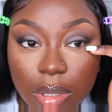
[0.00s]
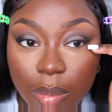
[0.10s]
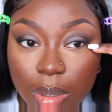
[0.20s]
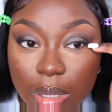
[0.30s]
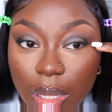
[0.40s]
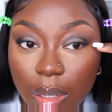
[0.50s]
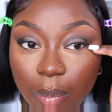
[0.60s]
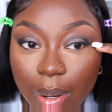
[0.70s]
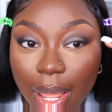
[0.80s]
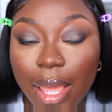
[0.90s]
for some reason the
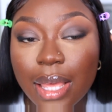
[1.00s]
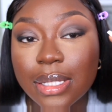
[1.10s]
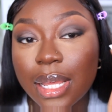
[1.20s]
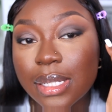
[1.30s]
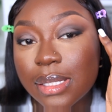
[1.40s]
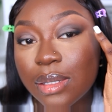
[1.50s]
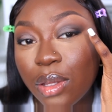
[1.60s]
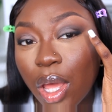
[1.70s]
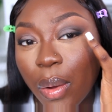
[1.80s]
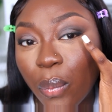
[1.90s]
black is like
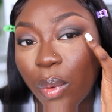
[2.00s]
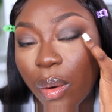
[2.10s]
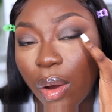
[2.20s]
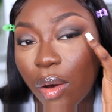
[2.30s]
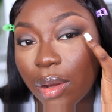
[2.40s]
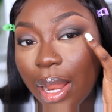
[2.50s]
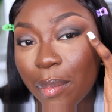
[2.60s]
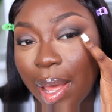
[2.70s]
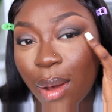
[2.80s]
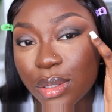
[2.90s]
going well on like
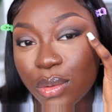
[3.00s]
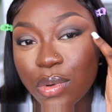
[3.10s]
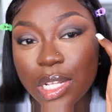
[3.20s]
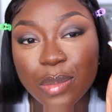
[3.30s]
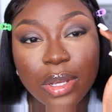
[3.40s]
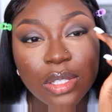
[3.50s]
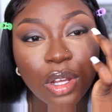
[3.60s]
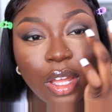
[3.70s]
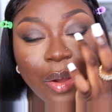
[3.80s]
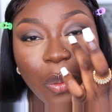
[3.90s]
my outer corners, but it's
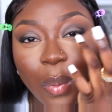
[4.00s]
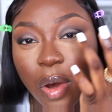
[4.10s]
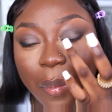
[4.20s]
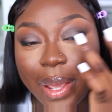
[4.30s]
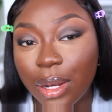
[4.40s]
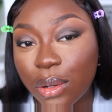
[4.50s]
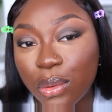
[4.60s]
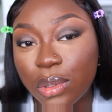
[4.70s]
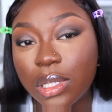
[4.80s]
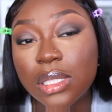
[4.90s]
not going well on my inner
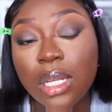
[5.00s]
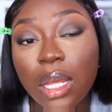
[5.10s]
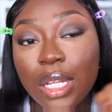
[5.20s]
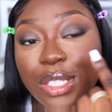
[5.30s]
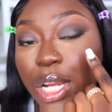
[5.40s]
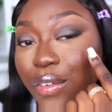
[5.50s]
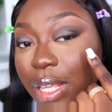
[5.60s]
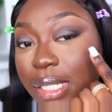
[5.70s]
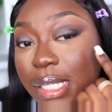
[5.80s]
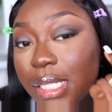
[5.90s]
corners. Don't know if
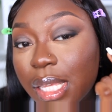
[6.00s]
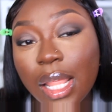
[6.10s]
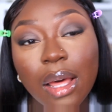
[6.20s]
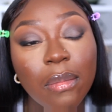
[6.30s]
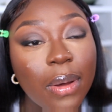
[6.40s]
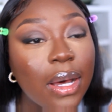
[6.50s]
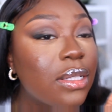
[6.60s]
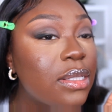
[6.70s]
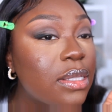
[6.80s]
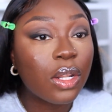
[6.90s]
you guys can see that,
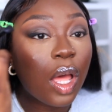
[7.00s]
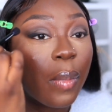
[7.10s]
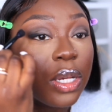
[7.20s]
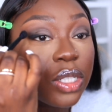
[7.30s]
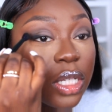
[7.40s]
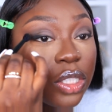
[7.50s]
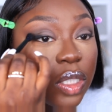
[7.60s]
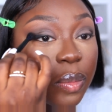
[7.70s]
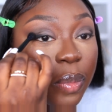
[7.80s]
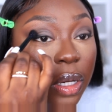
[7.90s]
but not a major
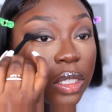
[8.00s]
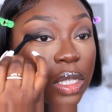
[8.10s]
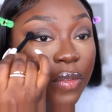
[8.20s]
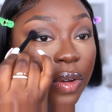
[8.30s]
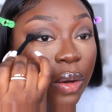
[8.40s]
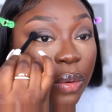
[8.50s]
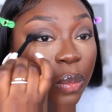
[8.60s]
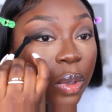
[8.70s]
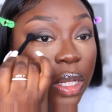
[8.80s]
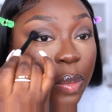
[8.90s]
issue, but just something I
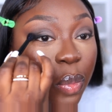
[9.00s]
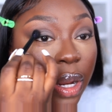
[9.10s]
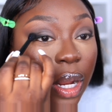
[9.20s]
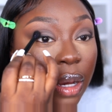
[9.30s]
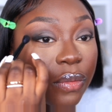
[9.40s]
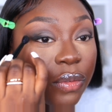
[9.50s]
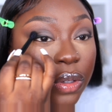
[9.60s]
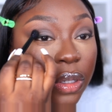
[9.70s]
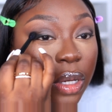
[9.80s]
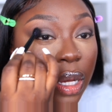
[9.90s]
wanted to point out for
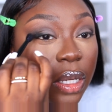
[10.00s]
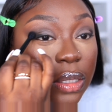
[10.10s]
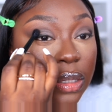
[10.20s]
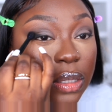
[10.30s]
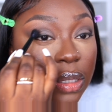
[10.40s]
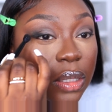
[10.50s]
you guys.